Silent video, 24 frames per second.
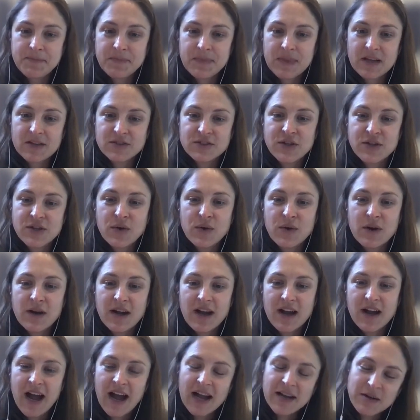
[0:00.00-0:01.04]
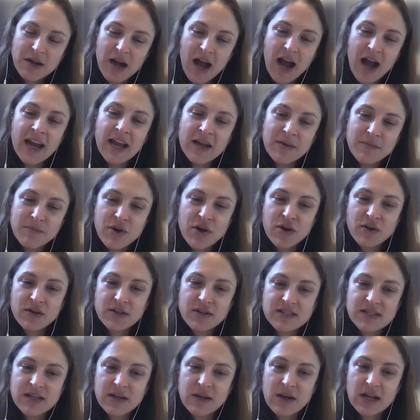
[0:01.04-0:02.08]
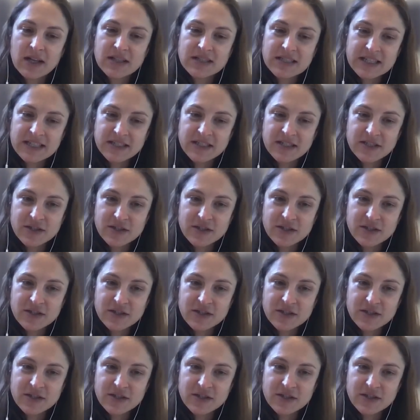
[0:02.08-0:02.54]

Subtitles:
so I am noticing I'll need